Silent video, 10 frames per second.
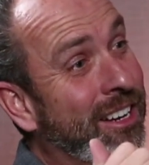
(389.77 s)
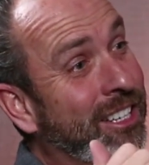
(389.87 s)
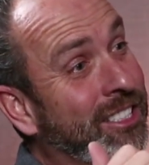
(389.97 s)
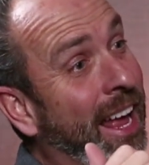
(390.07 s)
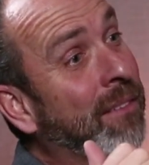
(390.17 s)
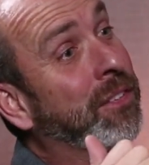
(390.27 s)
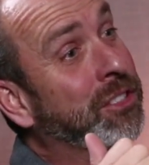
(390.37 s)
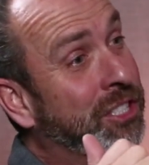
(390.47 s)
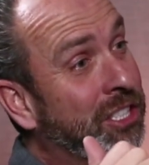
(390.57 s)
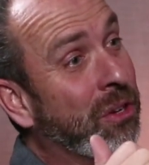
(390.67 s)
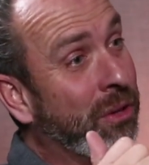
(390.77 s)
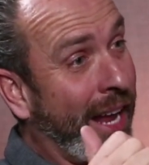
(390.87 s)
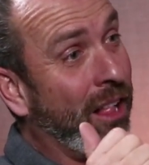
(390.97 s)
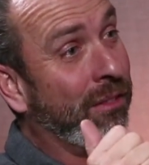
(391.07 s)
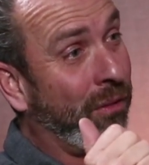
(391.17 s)
San Francisco
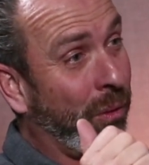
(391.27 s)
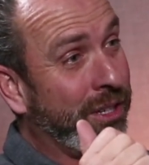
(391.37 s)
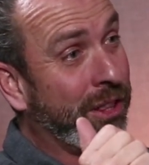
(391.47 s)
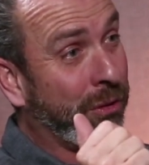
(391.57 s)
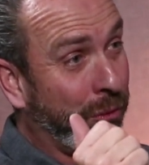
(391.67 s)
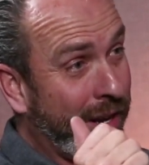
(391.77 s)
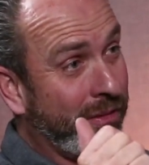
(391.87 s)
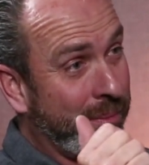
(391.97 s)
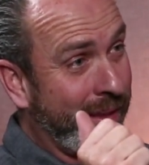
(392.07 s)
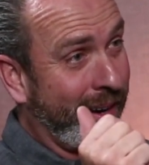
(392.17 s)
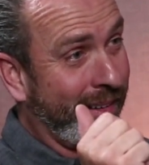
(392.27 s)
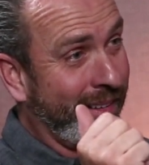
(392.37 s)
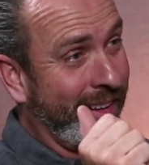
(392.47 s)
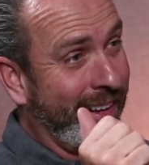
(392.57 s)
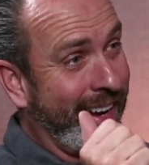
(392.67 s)
California three of them there
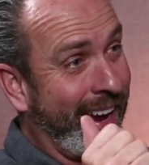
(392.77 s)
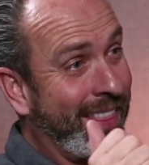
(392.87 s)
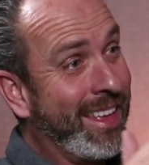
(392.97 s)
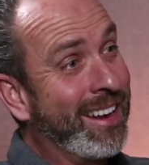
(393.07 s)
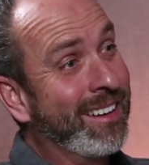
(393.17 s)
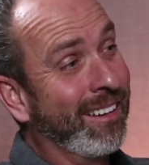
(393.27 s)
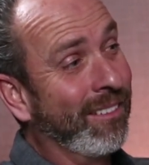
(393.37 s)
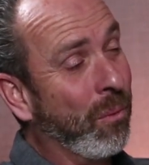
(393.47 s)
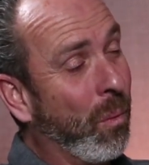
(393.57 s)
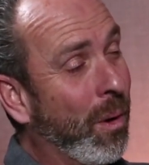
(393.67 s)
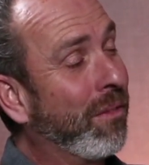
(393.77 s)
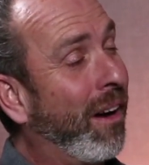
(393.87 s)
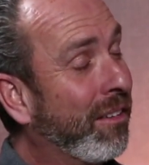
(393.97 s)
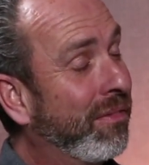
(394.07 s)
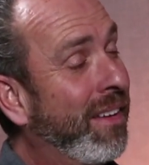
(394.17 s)
and then one of
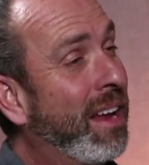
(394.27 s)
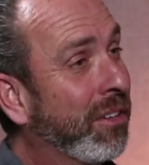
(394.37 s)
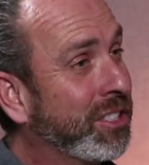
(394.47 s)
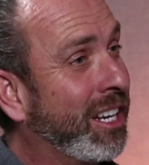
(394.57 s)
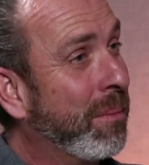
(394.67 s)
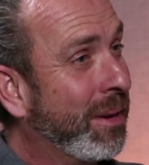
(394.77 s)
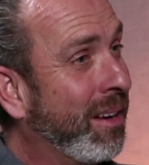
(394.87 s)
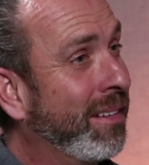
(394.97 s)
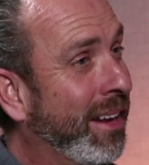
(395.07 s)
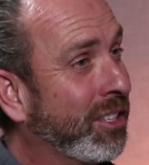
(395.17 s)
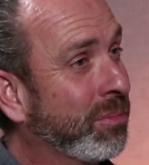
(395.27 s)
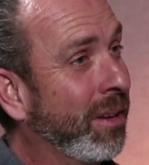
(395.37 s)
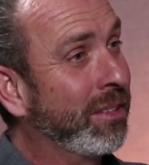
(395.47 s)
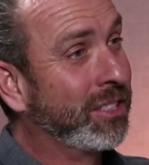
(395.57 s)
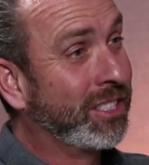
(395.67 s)
our favorites coming on next
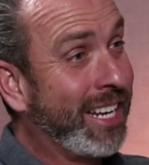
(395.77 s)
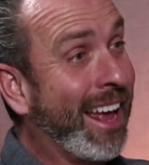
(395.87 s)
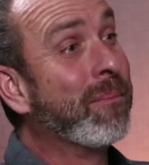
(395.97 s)
month Santa